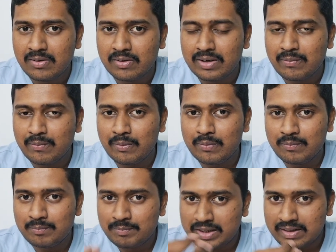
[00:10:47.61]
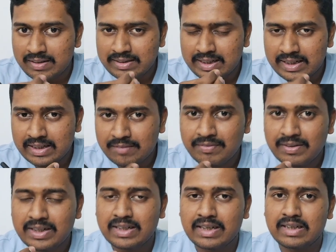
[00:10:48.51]
Okay, well, there are
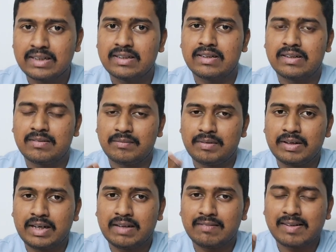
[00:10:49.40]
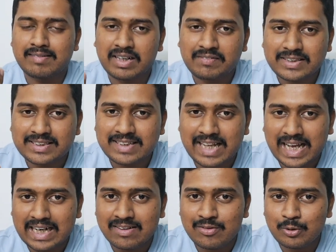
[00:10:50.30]
different levels at which they
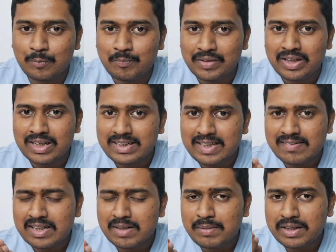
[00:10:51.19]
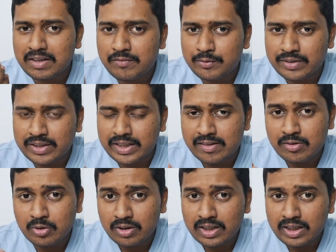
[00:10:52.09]
act. So this can be confusing. It
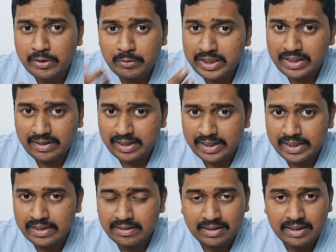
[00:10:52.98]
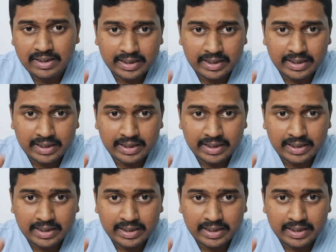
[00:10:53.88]
is not like you didn't read it.